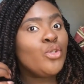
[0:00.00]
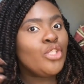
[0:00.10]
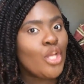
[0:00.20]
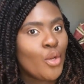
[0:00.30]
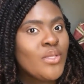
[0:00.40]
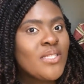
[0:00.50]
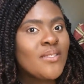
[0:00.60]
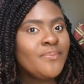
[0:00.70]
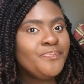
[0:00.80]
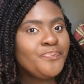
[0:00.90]

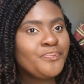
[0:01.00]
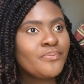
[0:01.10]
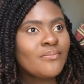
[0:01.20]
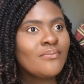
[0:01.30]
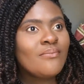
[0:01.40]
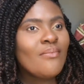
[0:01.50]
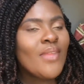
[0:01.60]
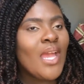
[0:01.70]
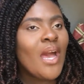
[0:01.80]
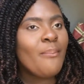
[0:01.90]
notes
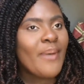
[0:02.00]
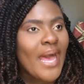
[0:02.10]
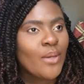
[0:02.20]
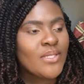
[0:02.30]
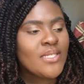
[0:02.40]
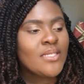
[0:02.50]
about